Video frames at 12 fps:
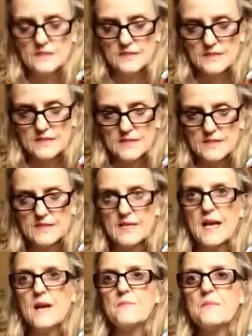
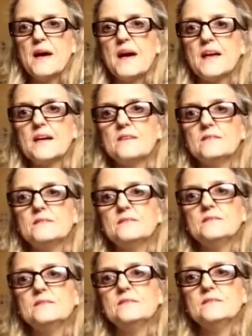Stand By
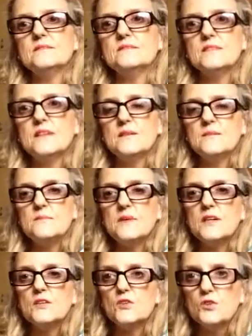
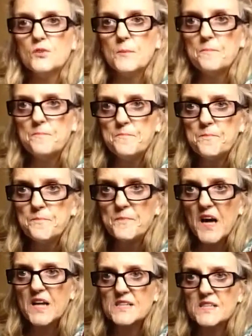You.
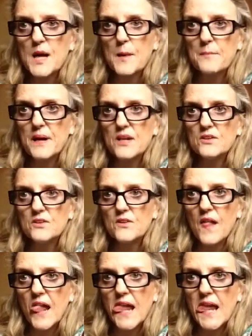I'll Stand By You.
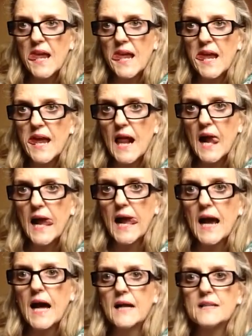
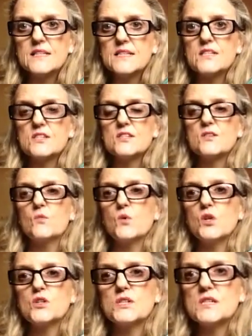And it's just the
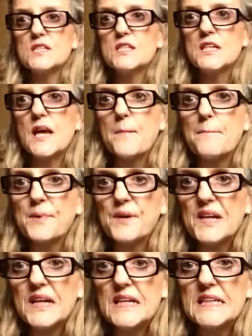words, and it's
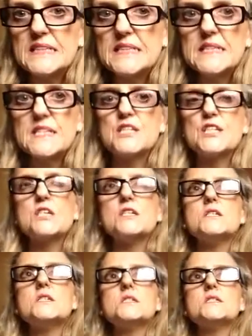brilliant.
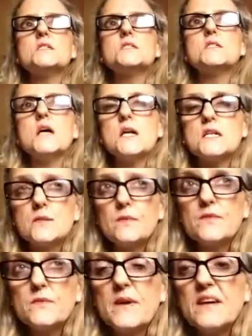Some
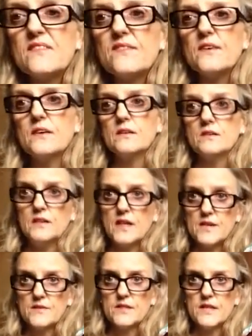of you may have
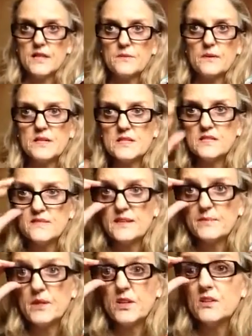heard it anyway. It's already
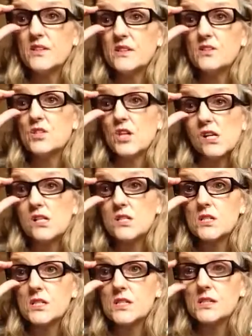been out of the
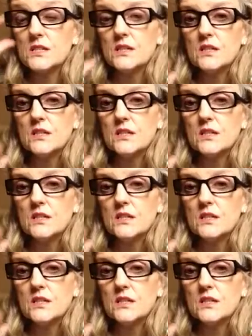charts.